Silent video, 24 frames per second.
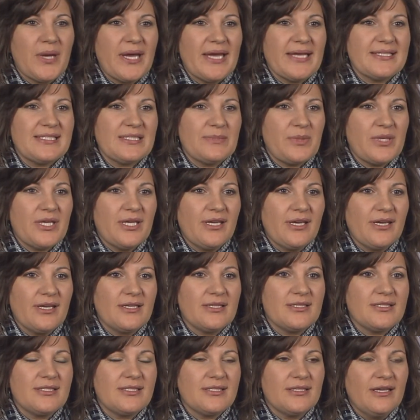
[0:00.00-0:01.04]
West
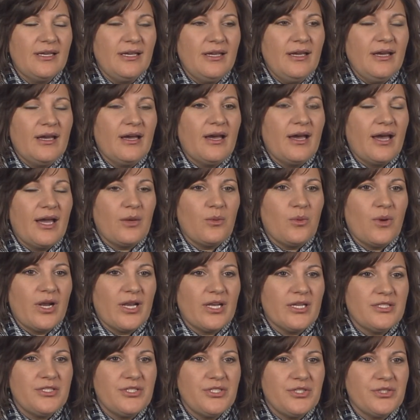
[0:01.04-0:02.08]
because I
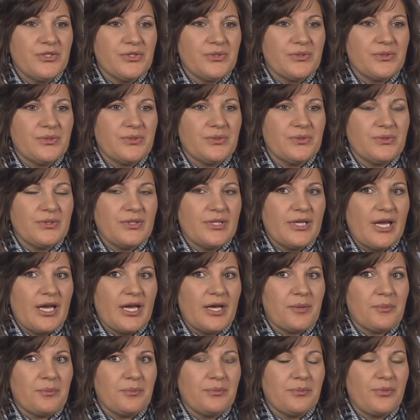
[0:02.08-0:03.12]
wanted to
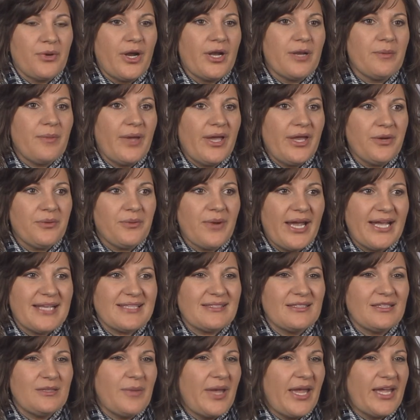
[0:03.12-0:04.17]
um, broaden my
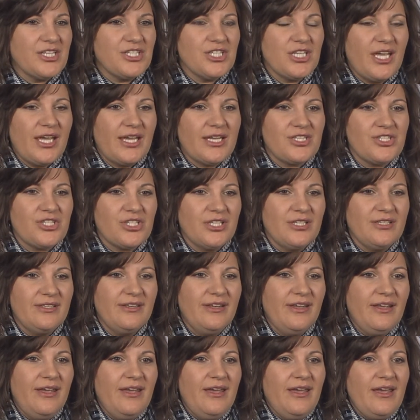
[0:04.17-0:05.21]
horizon in my
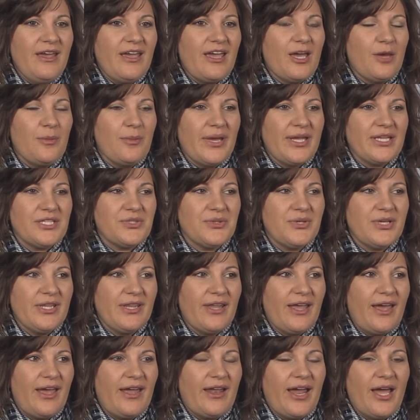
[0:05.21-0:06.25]
education and by
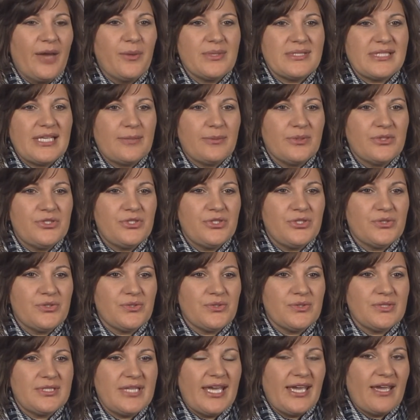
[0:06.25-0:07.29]
doing that I was able
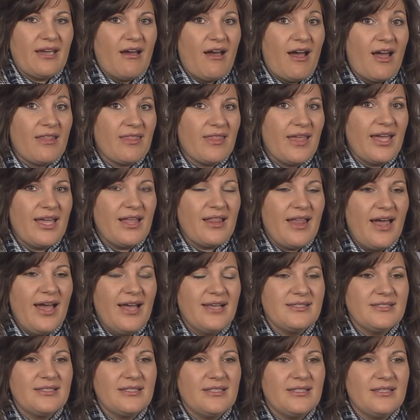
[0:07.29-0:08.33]
to take online
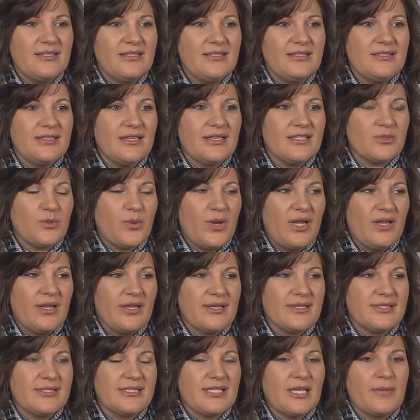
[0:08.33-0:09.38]
classes as well
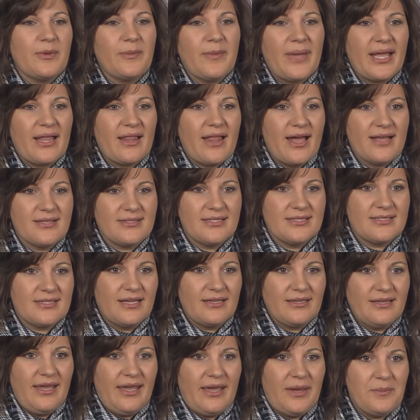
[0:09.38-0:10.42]
as some of my classes
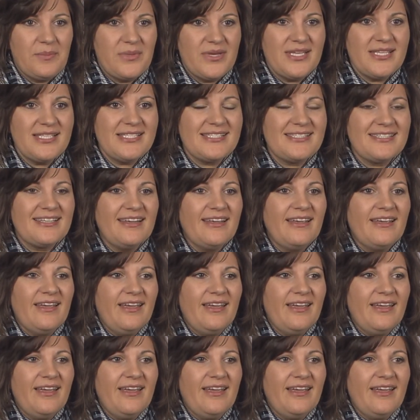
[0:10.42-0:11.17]
on campus